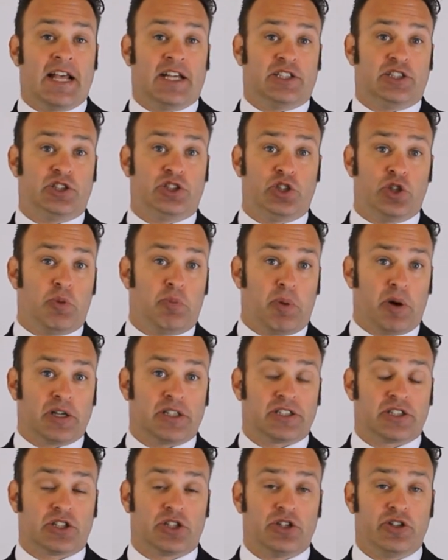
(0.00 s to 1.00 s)
Super
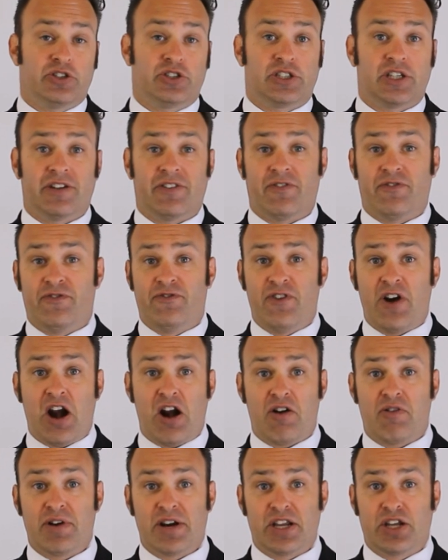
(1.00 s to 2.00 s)
exclusive,
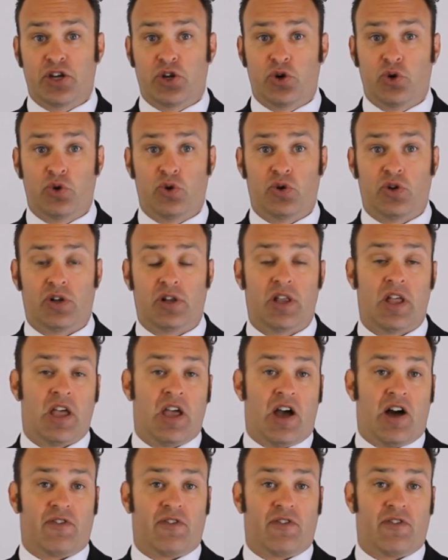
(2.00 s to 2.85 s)
very cool.